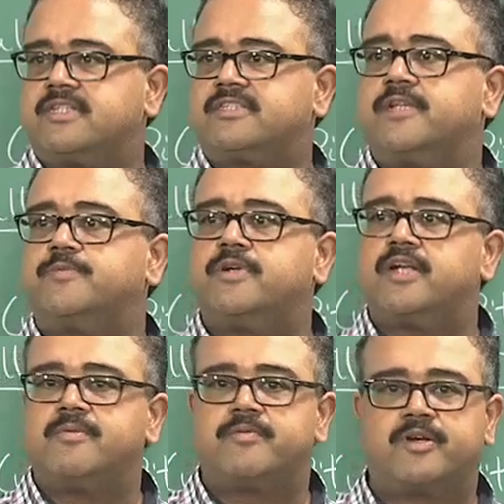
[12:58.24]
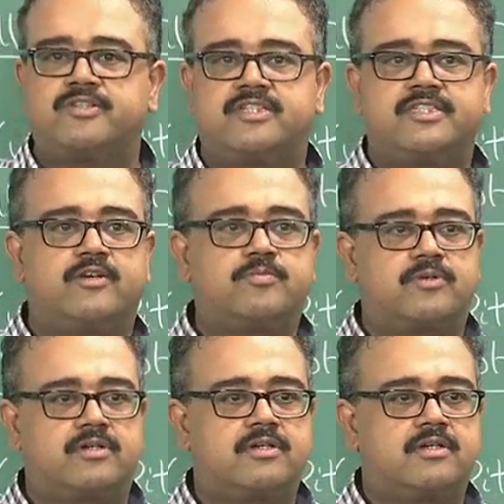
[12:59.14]
as the input, it will be produced as the
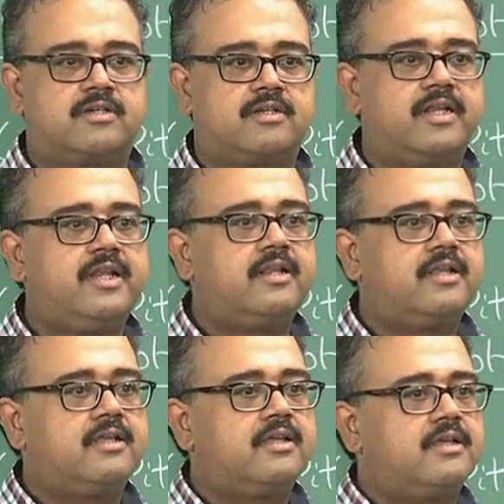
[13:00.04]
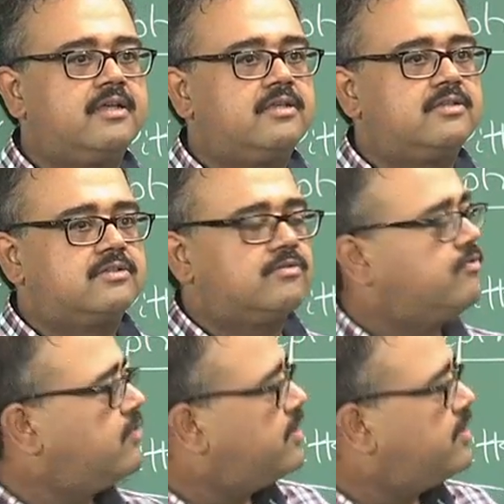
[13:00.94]
output, right. So fool